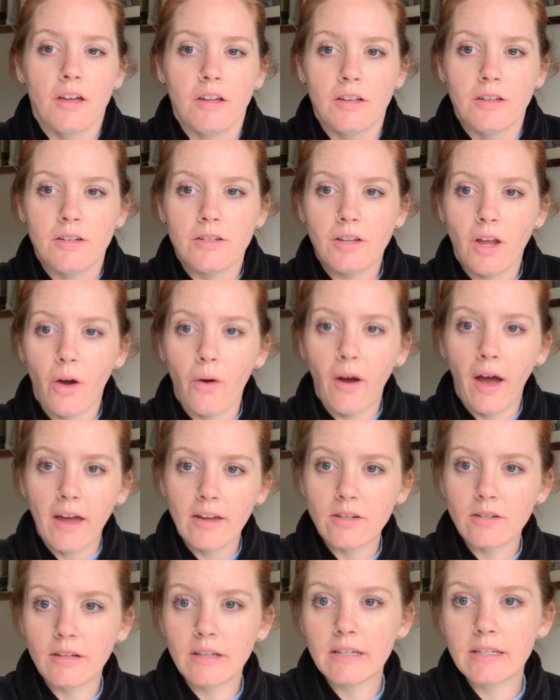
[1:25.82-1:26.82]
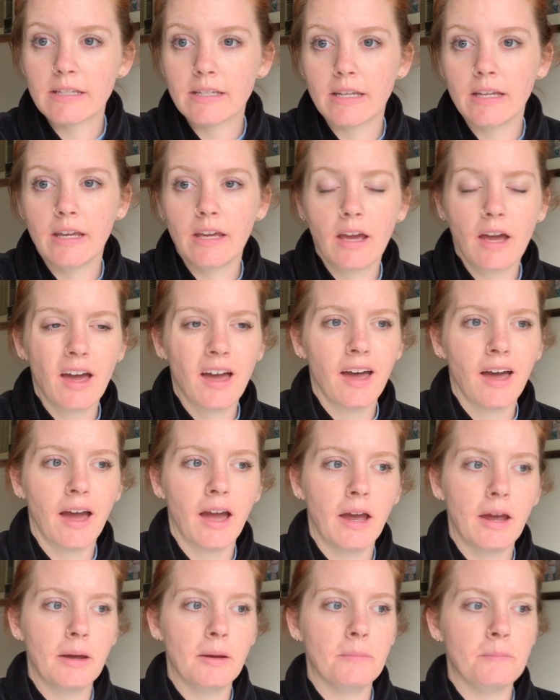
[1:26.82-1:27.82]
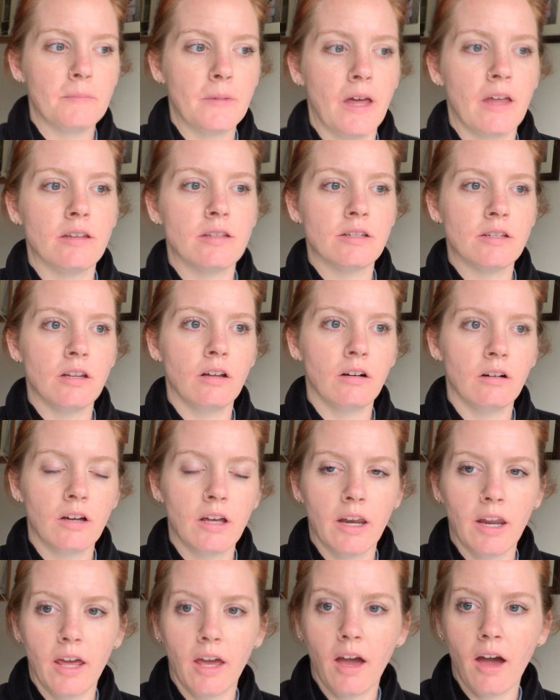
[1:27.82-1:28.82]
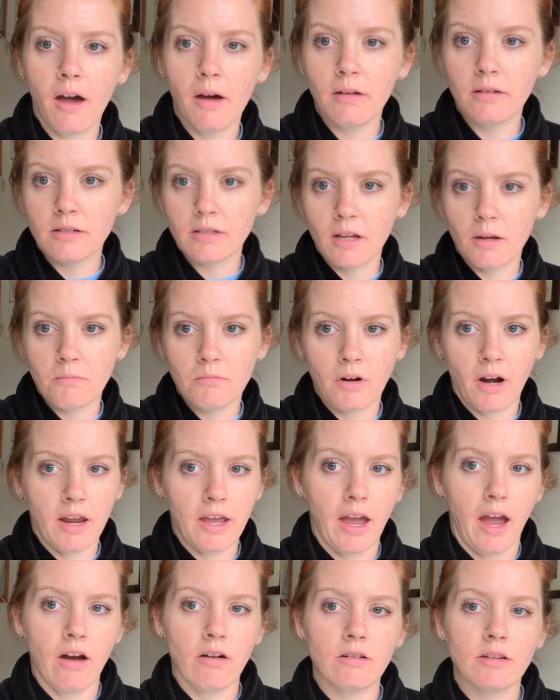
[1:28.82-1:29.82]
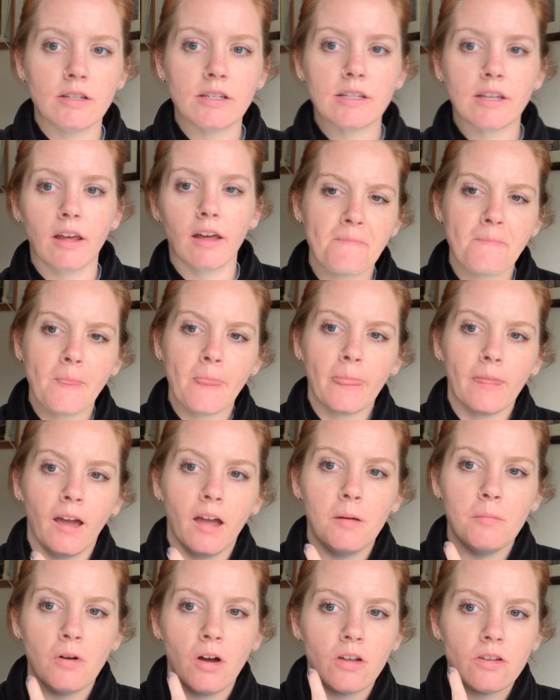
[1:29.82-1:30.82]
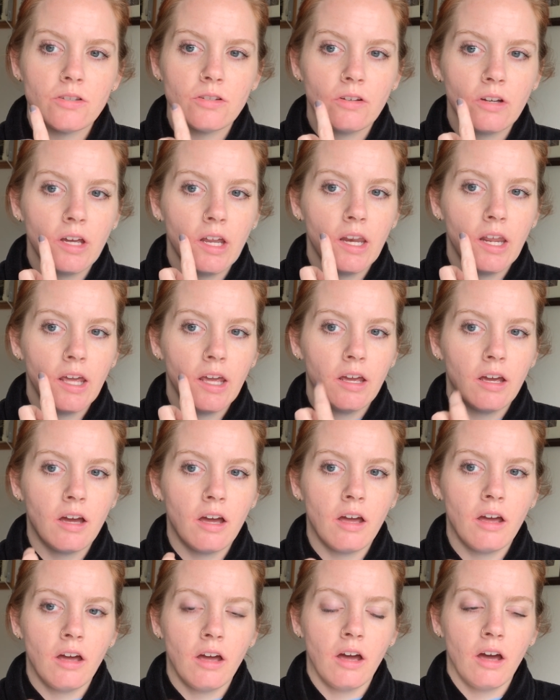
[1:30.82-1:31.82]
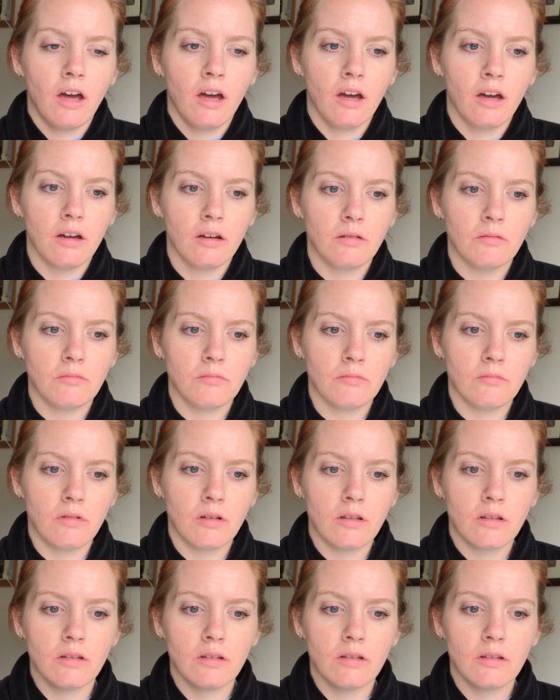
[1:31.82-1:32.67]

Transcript: So as you can see, I'm still getting some breakouts. I'm also getting around